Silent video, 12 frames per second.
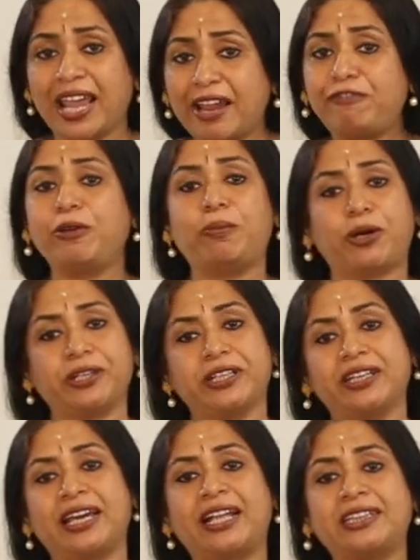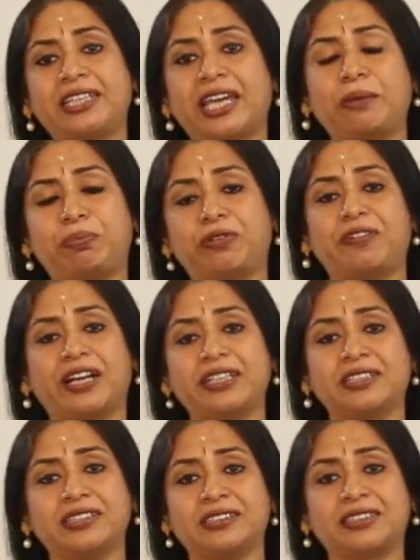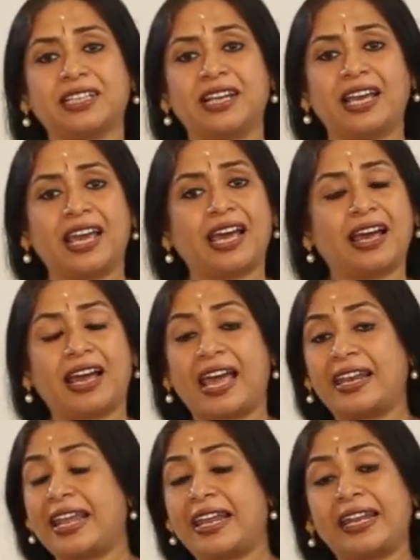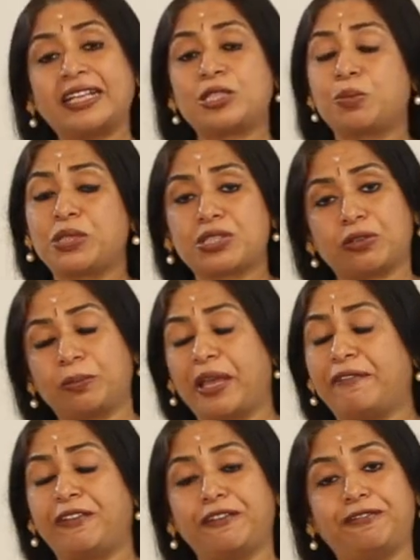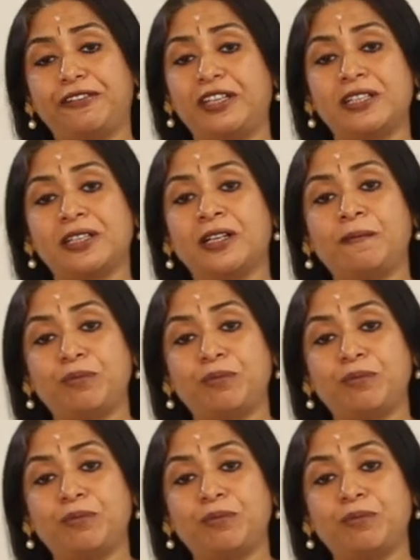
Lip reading: Everybody, healthcare providers and experts from every field